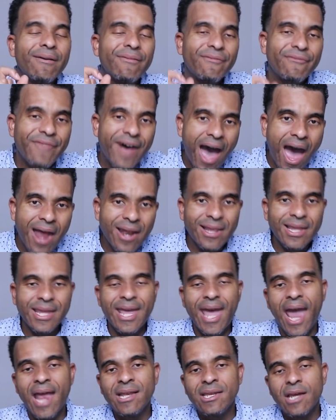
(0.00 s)

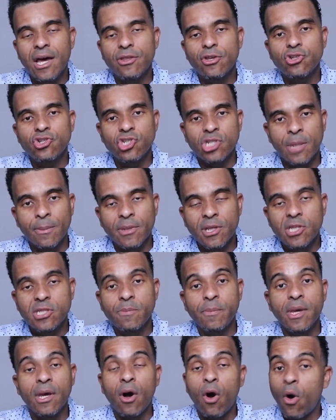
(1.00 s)
finally another
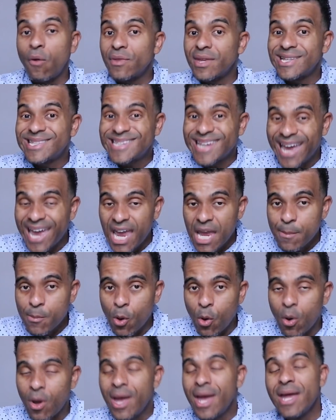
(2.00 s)
stimulus bill on the
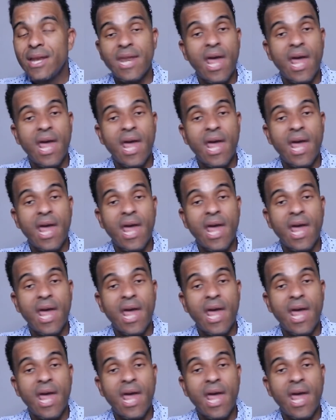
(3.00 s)
table.